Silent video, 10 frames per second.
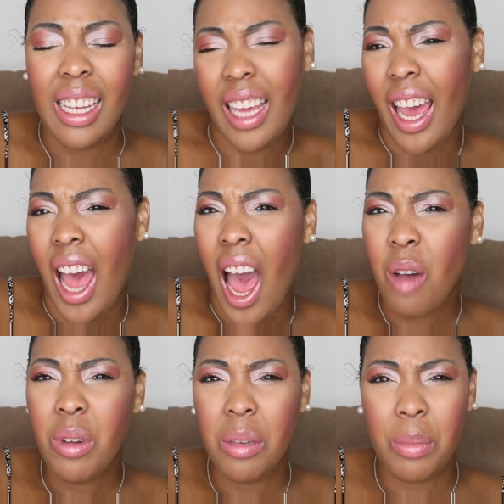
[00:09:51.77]
Yeah,
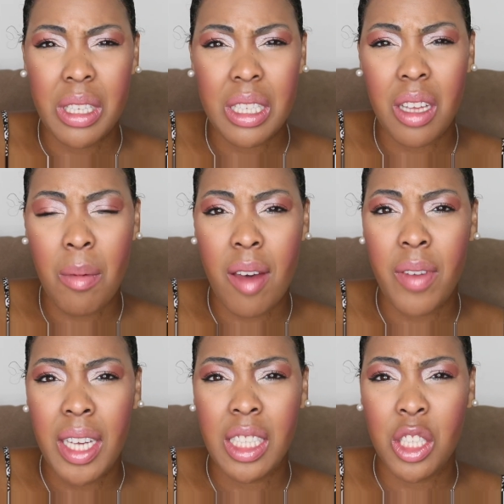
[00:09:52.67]
I wouldn't put this on my
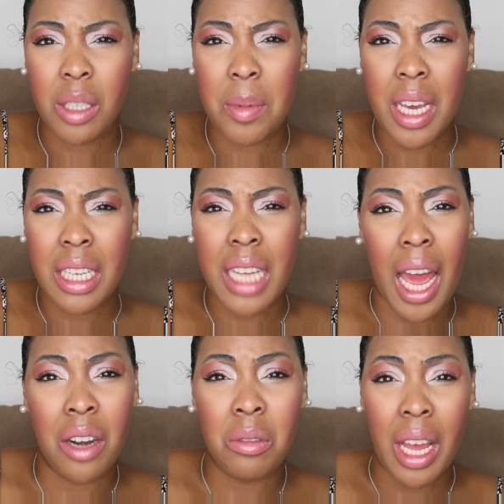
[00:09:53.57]
face just because
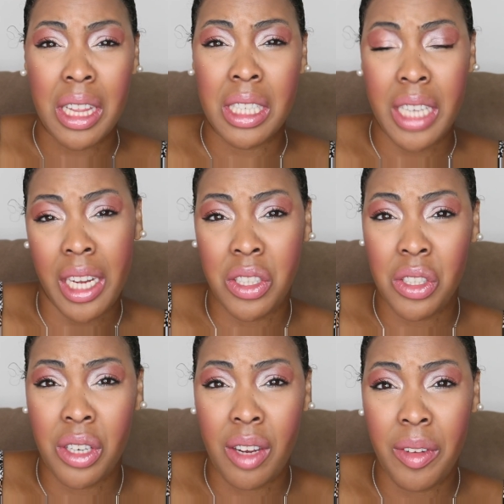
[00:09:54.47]
I don't like the
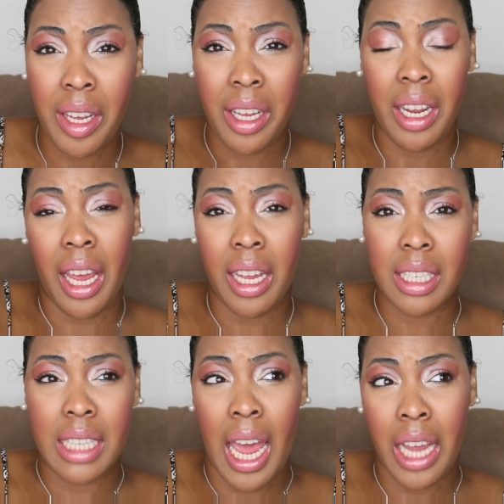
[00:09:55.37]
texture of it. And
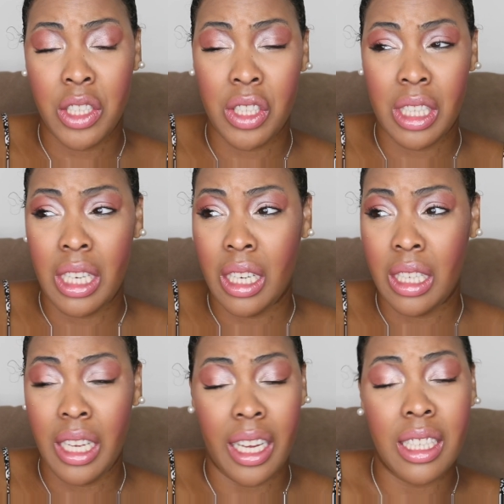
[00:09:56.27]
it's
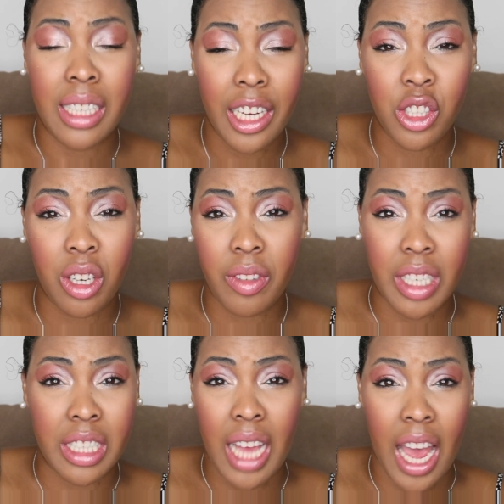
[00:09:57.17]
actually, yeah, the texture of
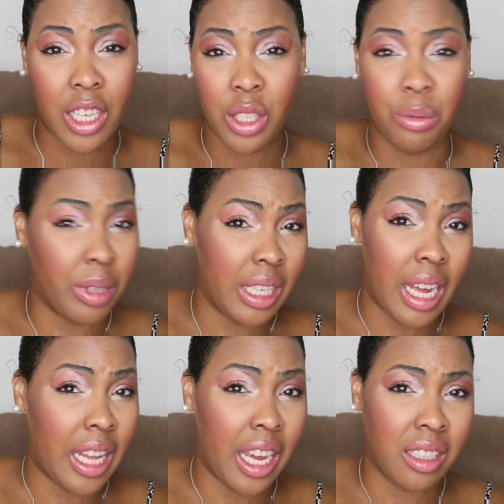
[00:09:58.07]
it is actually really
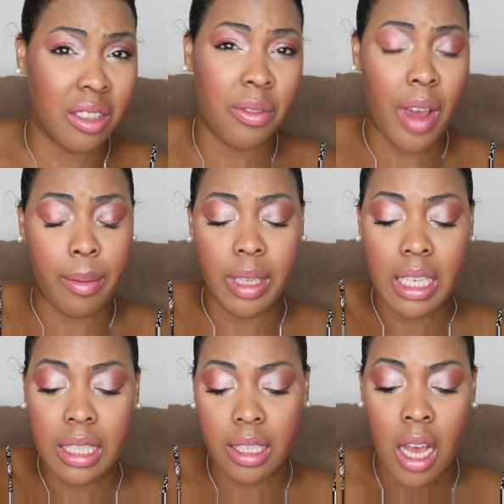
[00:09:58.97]
not that
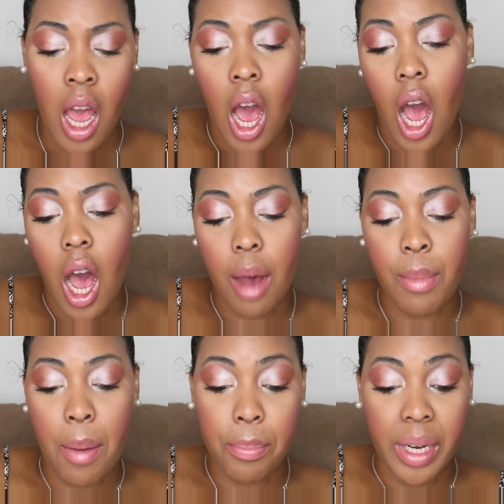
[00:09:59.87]
fabulous.
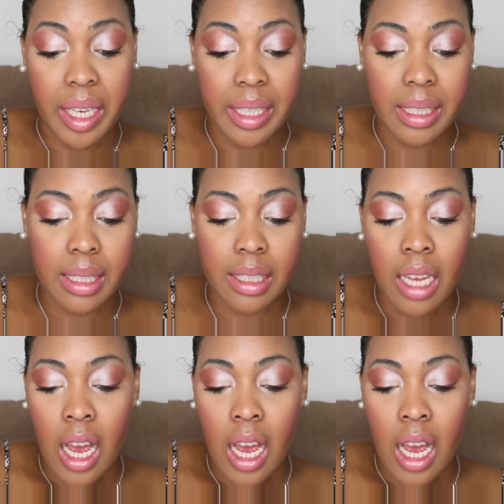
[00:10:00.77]
Um, but,